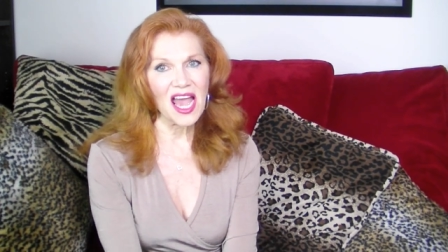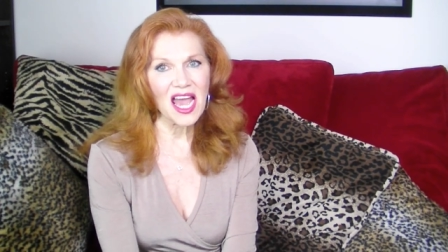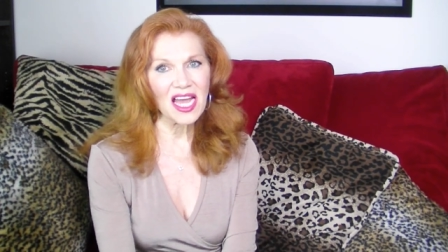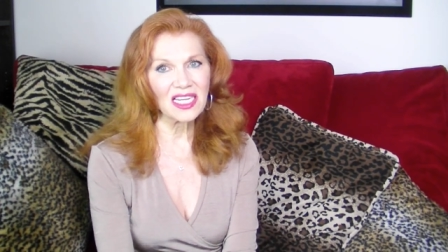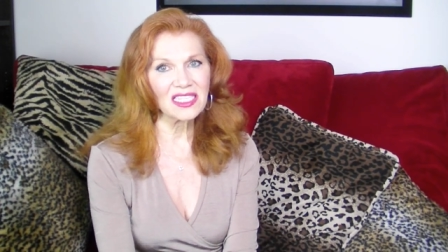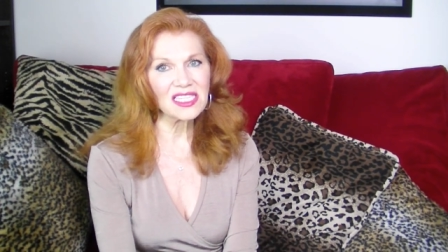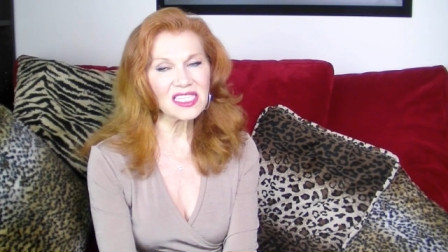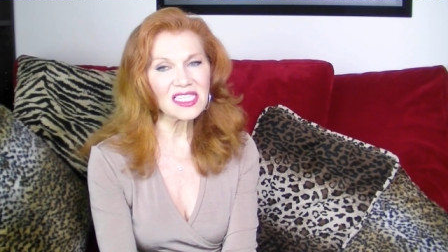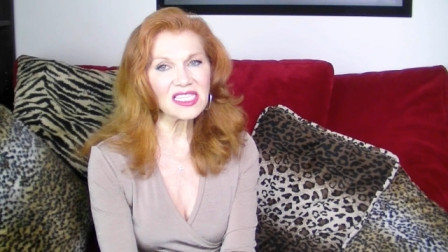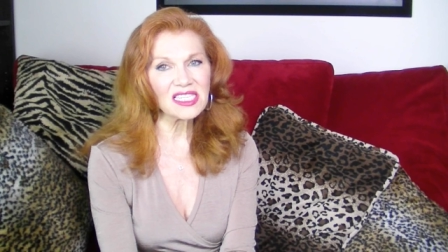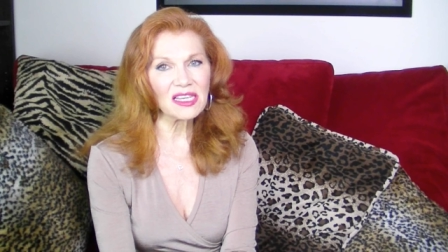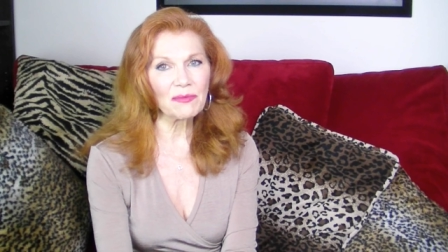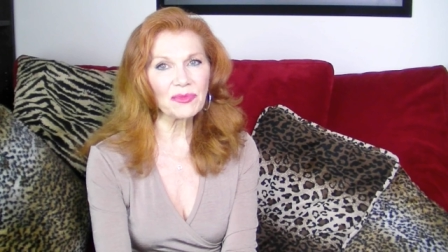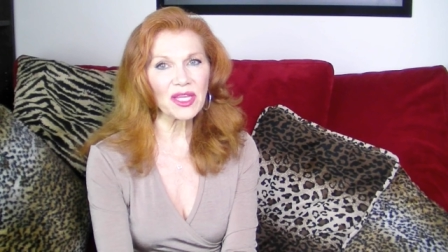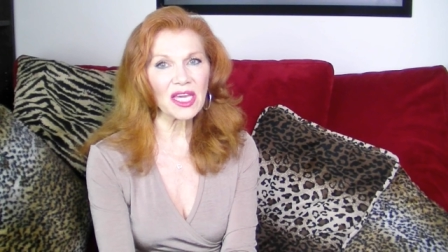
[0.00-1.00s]
And this is
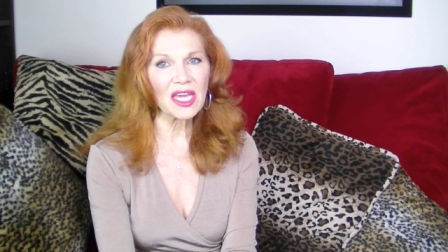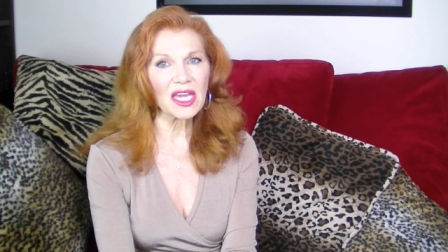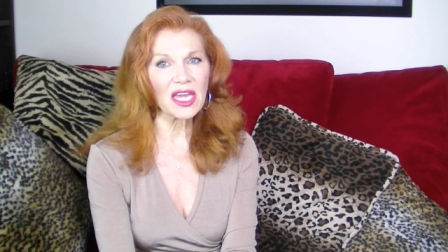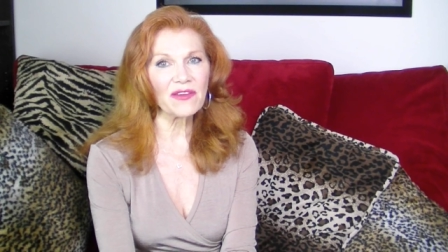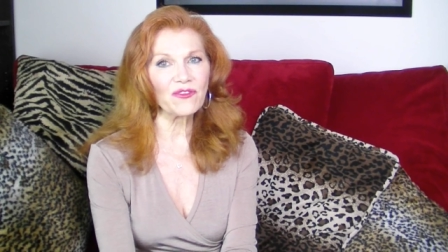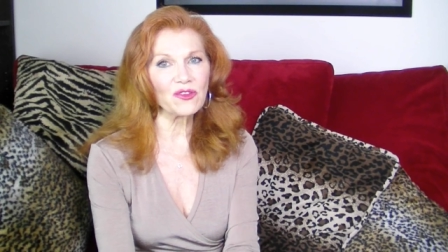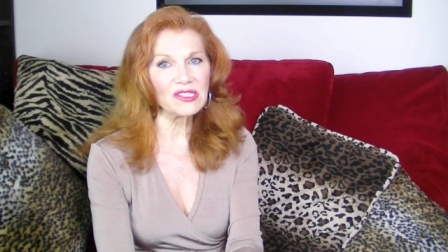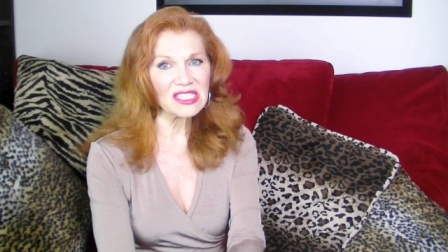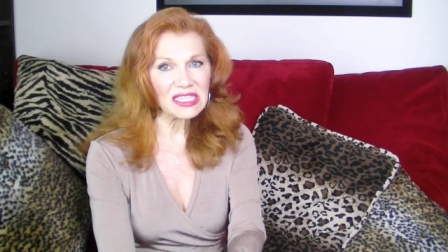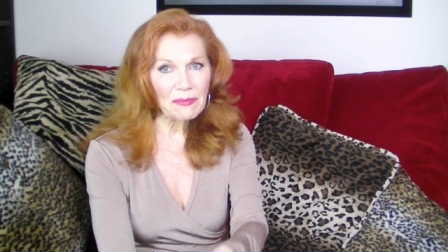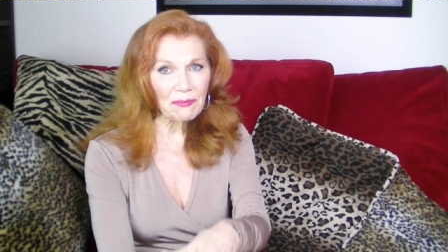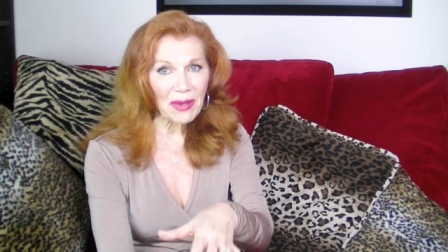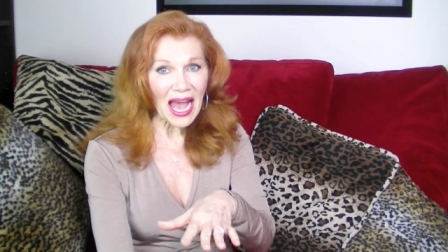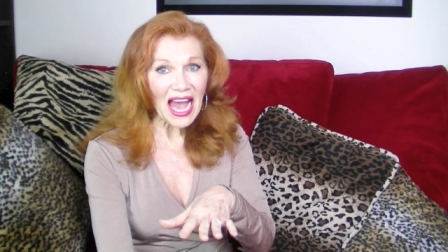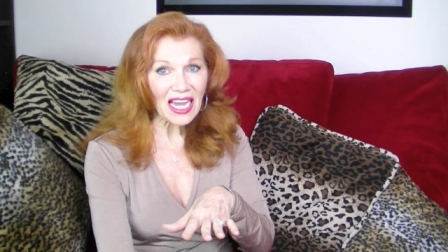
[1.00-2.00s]
something, if you
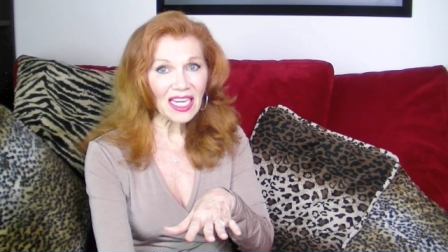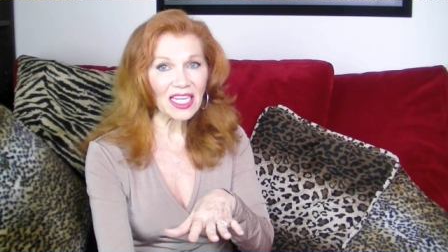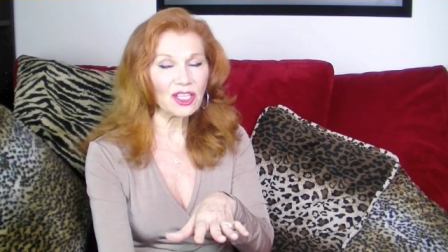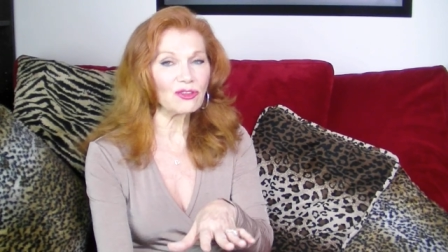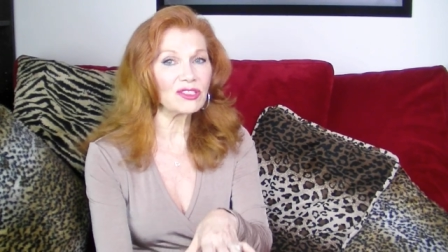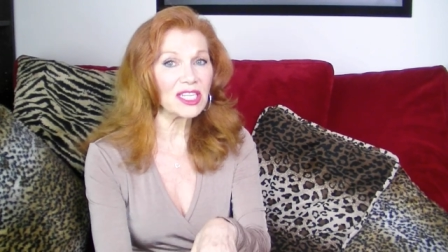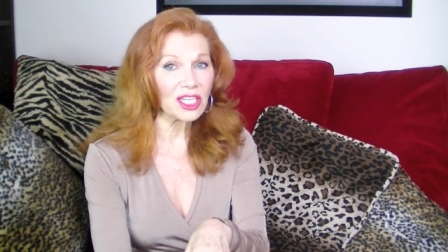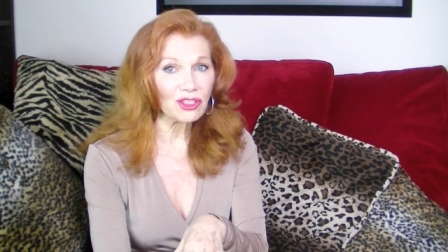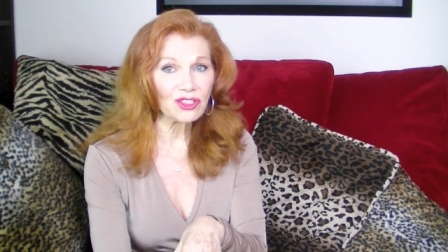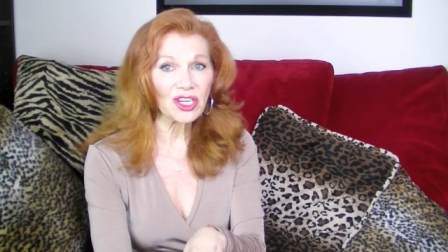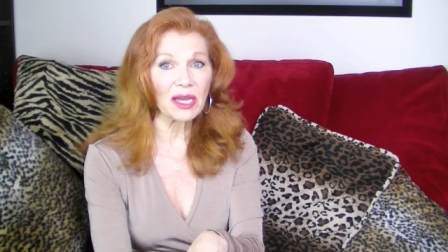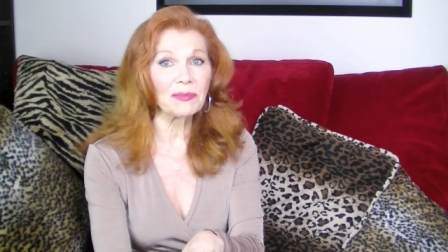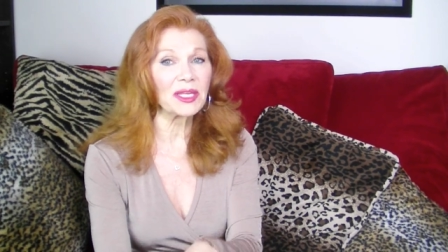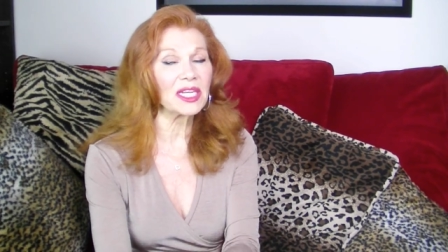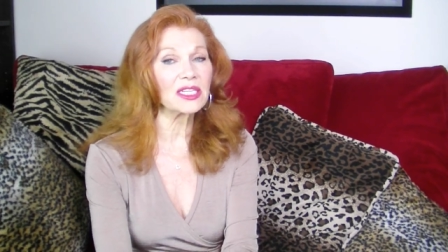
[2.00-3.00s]
sit back and you take your
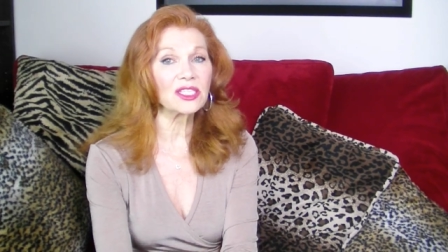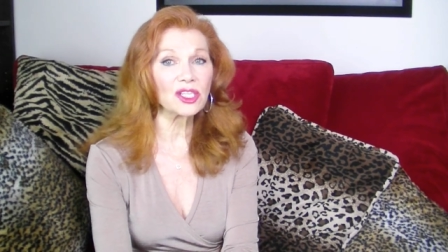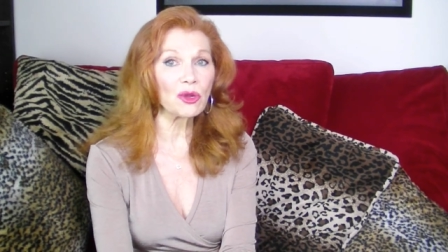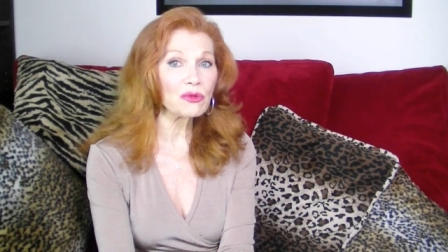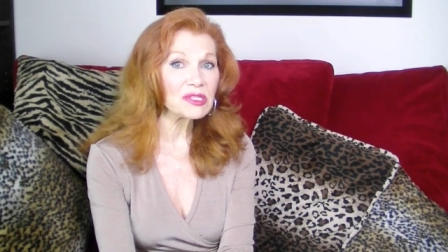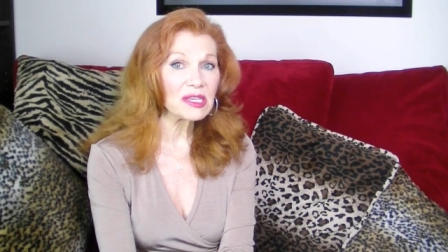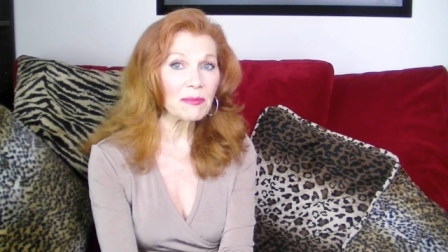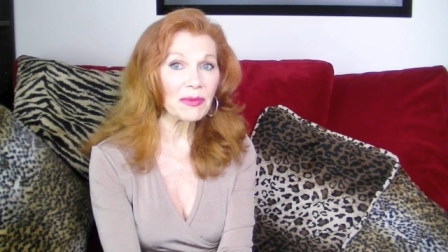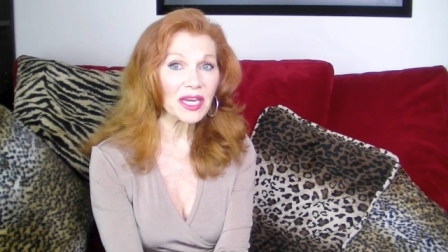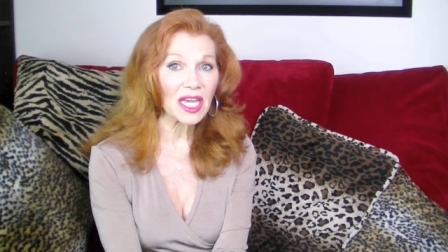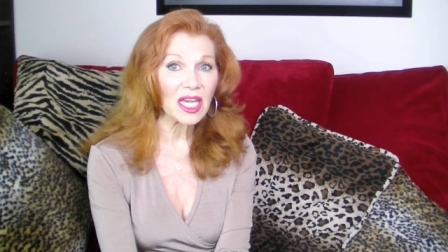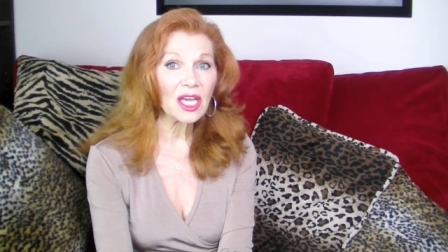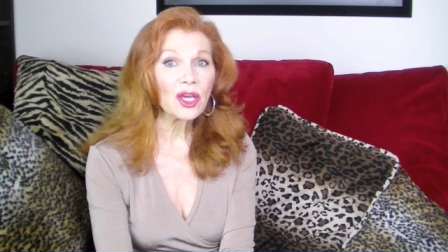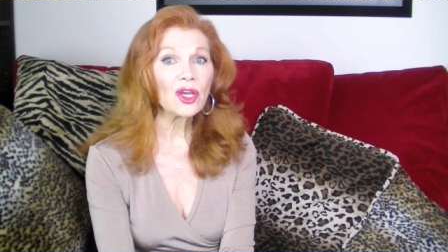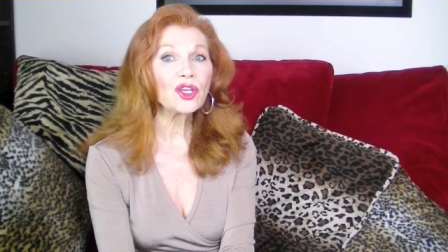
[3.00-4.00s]
time getting to know
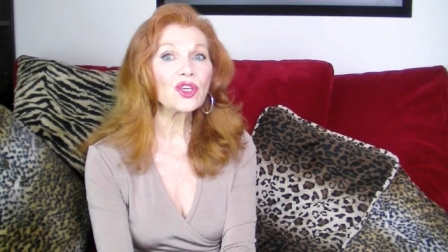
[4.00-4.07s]
somebody,